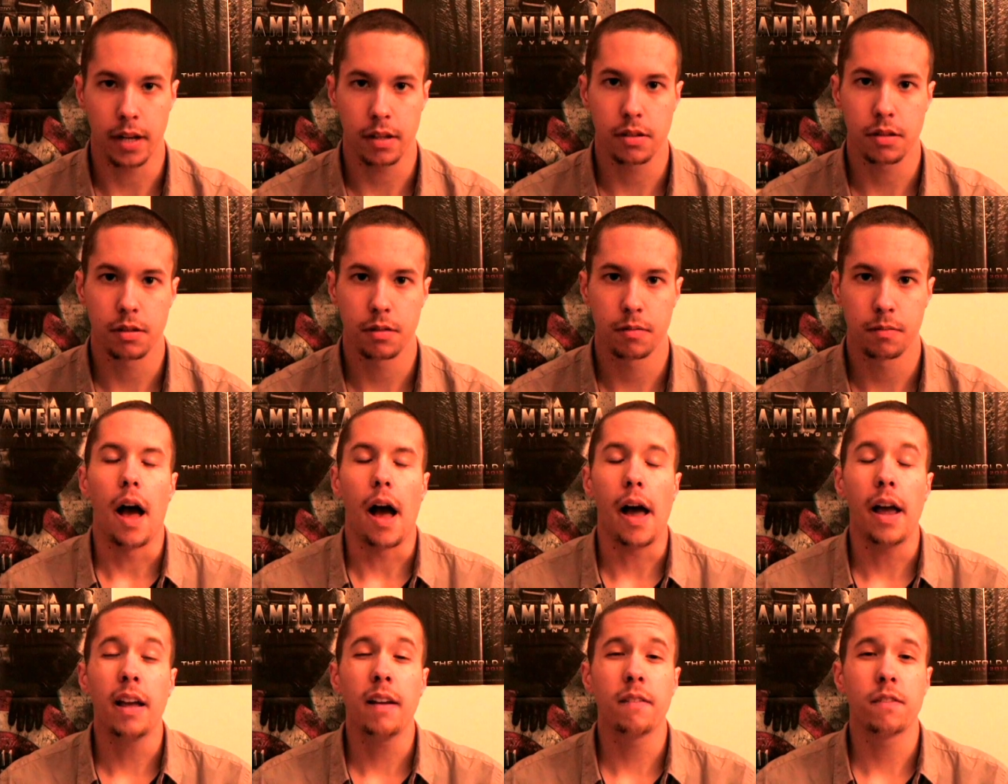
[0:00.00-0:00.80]
it.
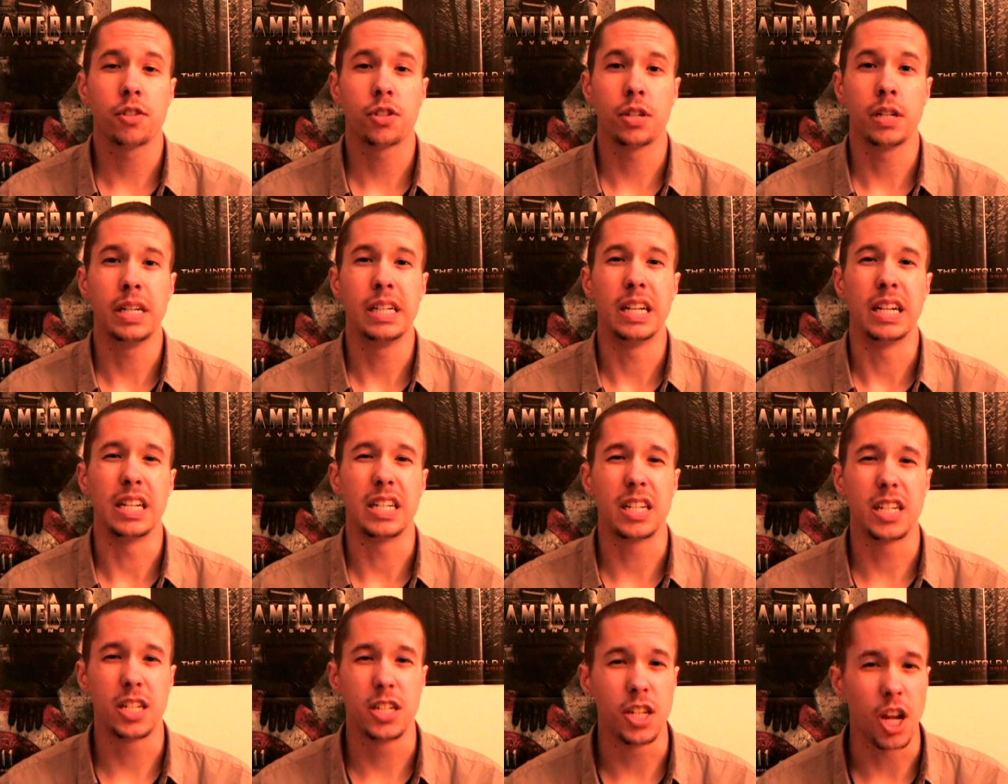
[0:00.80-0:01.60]
I have seen a
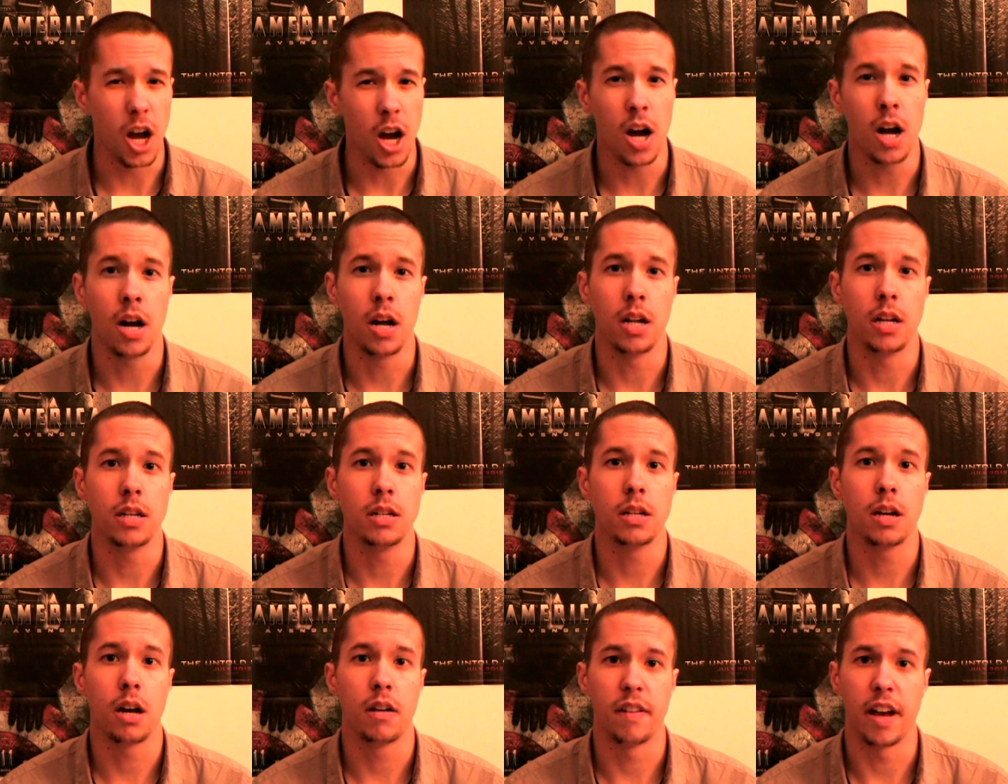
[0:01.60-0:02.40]
ton
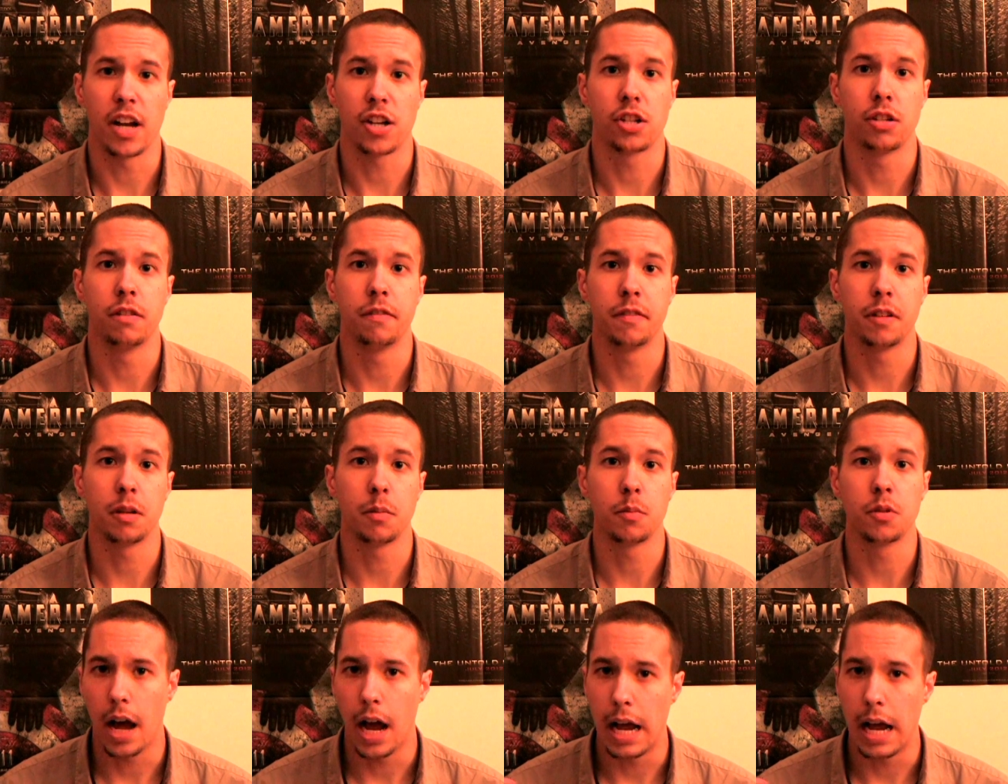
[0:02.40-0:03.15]
of action films.